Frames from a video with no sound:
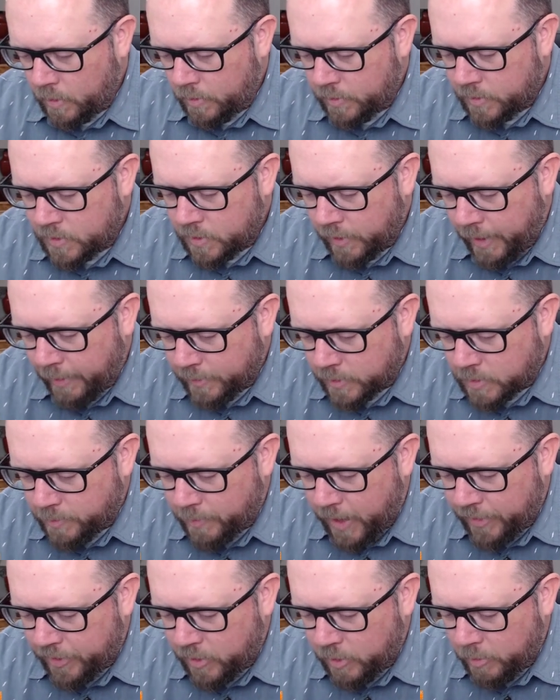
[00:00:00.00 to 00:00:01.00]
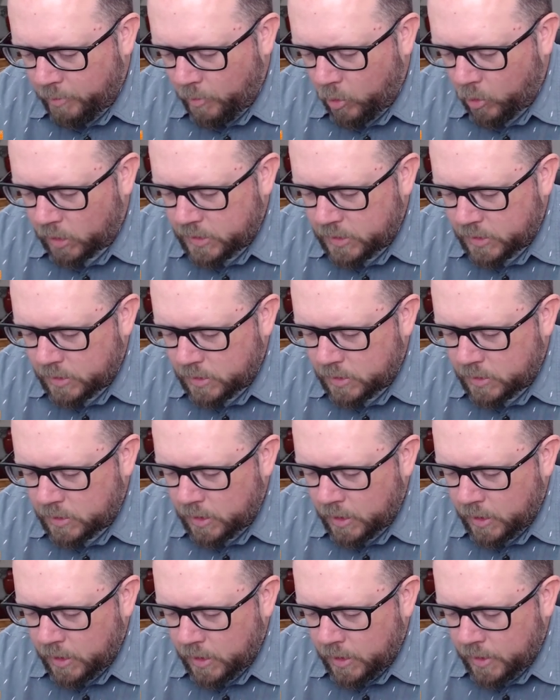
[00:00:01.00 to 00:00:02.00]
So that was Matthew Morse's
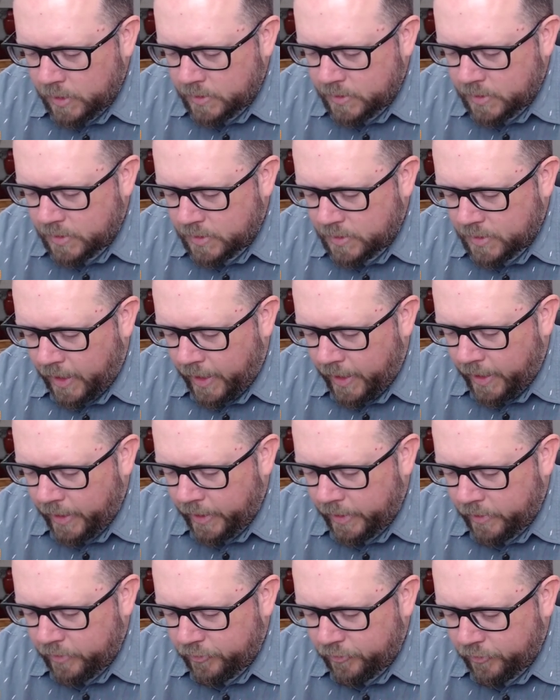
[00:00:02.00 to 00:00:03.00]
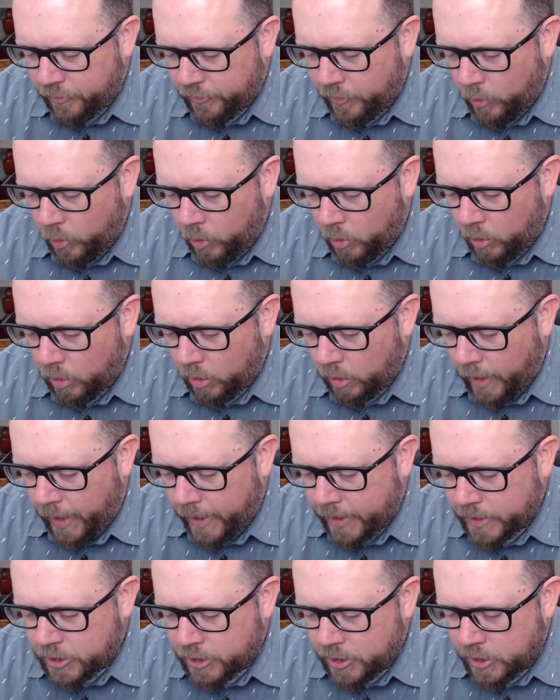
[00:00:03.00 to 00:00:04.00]
design for
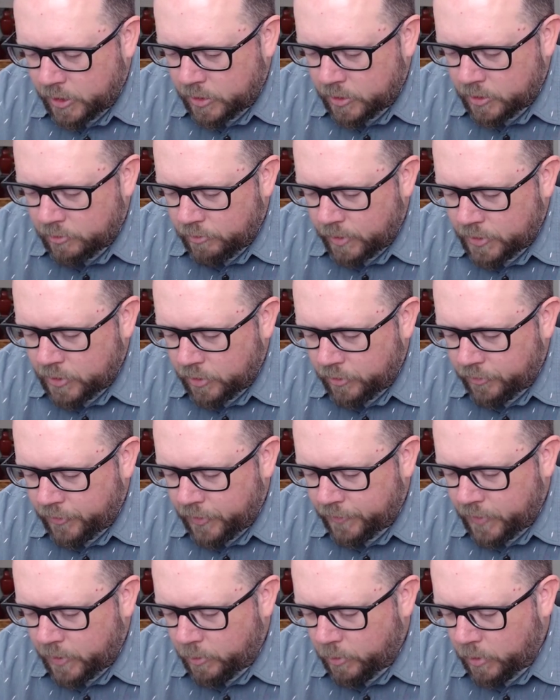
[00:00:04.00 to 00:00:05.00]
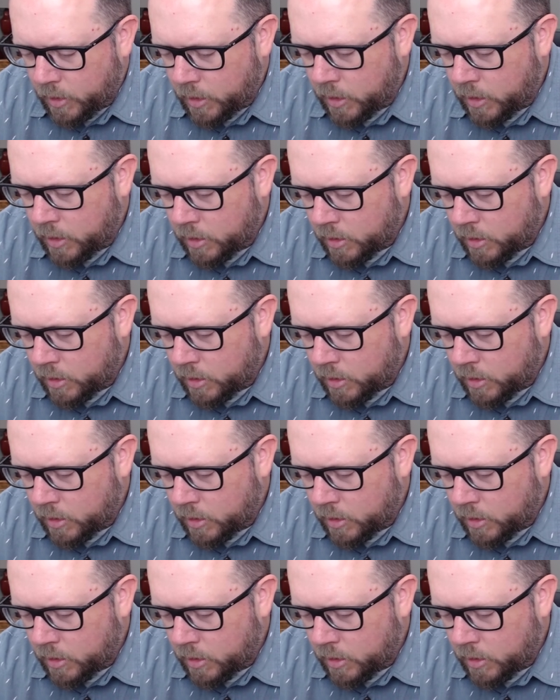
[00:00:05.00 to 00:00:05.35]
last year's Retro 51.